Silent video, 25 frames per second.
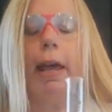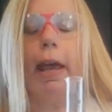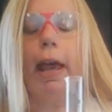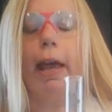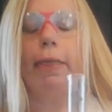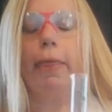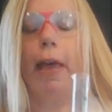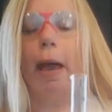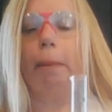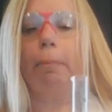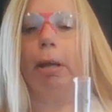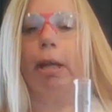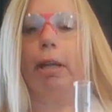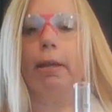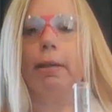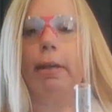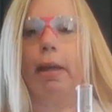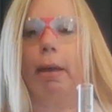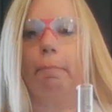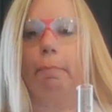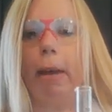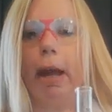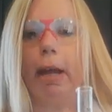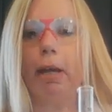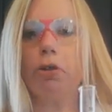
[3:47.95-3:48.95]
and that means
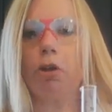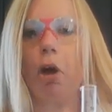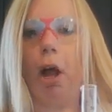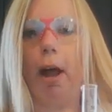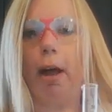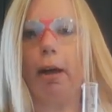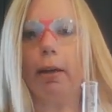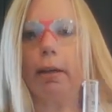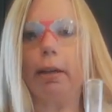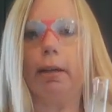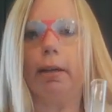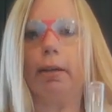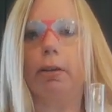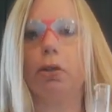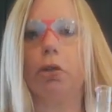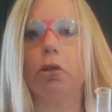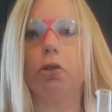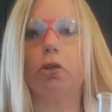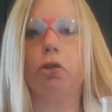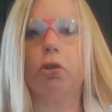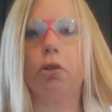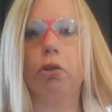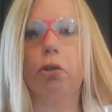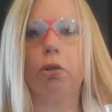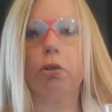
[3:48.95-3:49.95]
that my chalk is
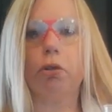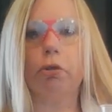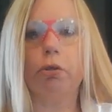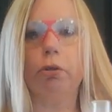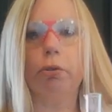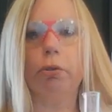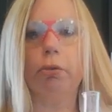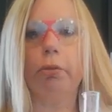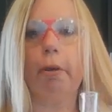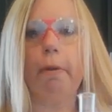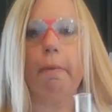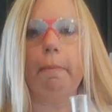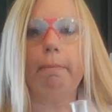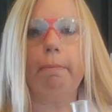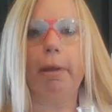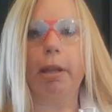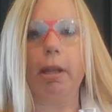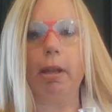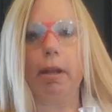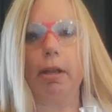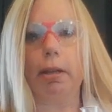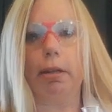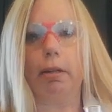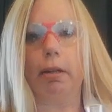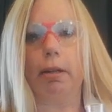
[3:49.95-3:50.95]
2
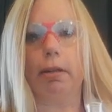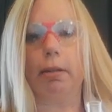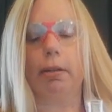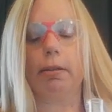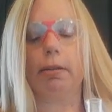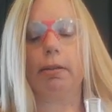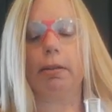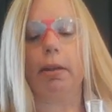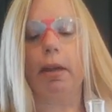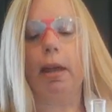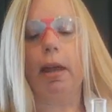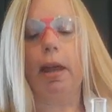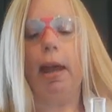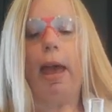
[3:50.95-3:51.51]
milliliters.